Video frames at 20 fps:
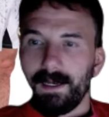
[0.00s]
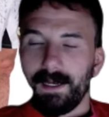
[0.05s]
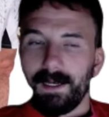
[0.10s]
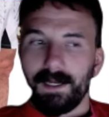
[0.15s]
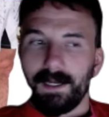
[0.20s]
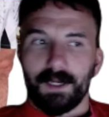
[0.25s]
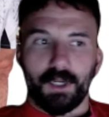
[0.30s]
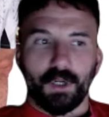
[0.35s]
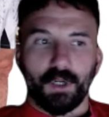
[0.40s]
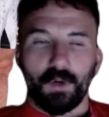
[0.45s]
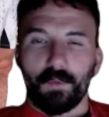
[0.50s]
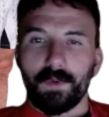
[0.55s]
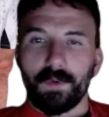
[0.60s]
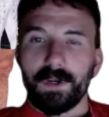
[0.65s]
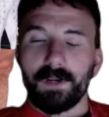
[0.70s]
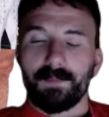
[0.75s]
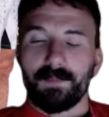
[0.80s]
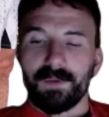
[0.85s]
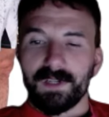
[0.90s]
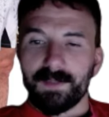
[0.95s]

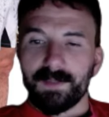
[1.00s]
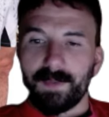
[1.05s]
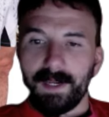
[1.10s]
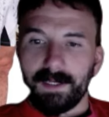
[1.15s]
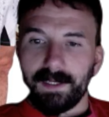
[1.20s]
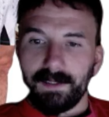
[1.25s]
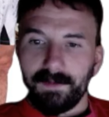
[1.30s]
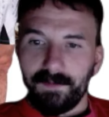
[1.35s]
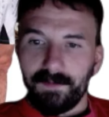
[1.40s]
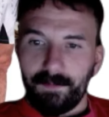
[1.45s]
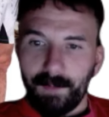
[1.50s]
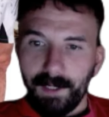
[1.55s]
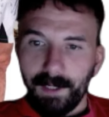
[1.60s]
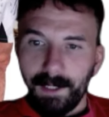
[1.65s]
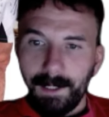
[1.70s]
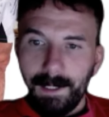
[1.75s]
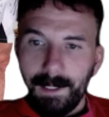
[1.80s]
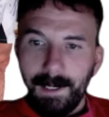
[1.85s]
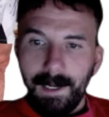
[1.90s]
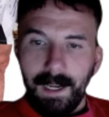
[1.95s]
career perspective. But
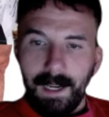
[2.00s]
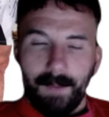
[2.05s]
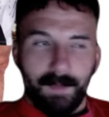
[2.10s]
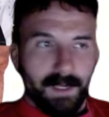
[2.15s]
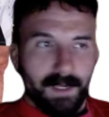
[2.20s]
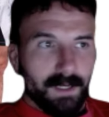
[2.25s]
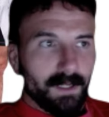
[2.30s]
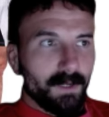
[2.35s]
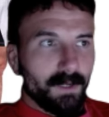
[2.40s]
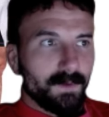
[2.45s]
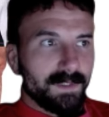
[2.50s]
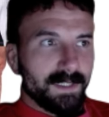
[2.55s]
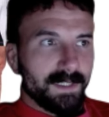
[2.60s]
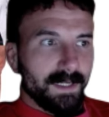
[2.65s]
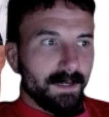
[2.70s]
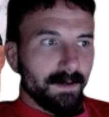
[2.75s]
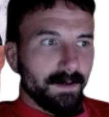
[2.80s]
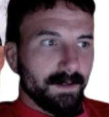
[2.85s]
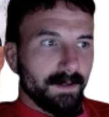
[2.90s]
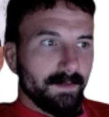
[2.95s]
I'm gonna go with
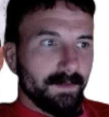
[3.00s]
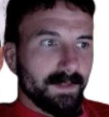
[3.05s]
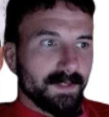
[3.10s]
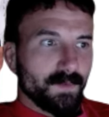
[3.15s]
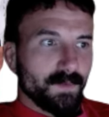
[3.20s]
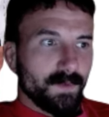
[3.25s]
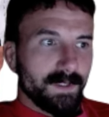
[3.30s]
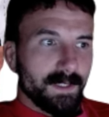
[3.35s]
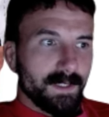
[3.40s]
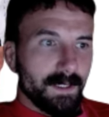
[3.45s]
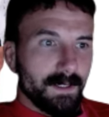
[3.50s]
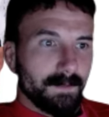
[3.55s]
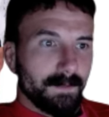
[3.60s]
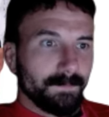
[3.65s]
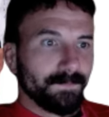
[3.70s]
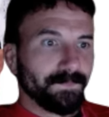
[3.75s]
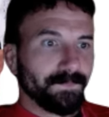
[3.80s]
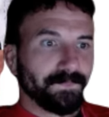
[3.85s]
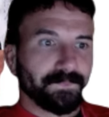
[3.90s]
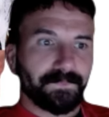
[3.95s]
Tagir to get this one done.
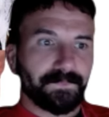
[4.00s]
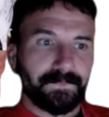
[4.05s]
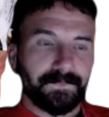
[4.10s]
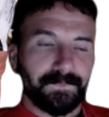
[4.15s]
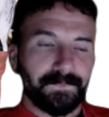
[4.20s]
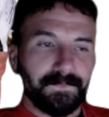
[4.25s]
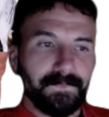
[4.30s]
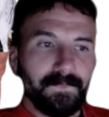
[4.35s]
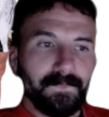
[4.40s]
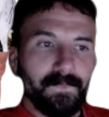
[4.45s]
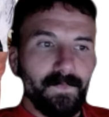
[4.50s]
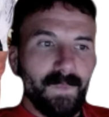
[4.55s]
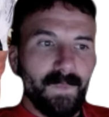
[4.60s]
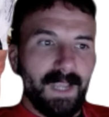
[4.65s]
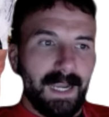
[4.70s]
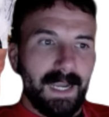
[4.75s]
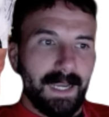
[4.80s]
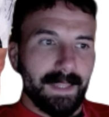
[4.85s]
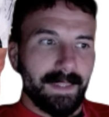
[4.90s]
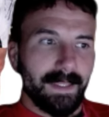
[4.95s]

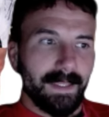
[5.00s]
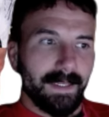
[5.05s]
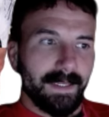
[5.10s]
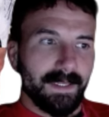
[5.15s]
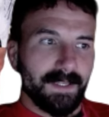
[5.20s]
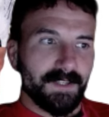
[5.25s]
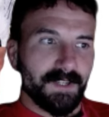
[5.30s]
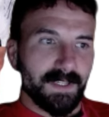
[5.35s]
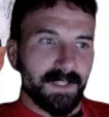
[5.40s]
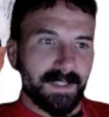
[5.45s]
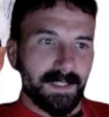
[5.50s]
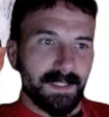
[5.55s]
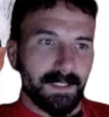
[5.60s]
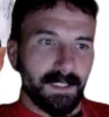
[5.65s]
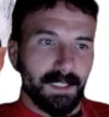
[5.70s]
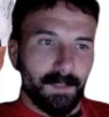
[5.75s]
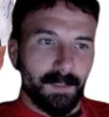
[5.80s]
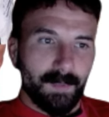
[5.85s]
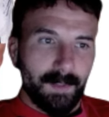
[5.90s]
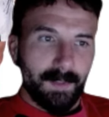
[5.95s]
I think he's just a
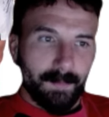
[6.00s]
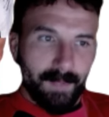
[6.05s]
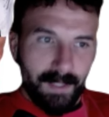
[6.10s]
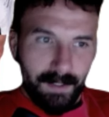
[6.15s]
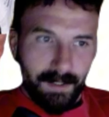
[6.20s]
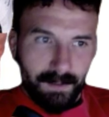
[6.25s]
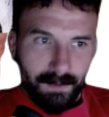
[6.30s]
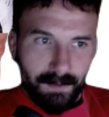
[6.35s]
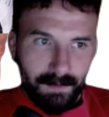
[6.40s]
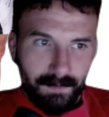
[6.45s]
little bit better,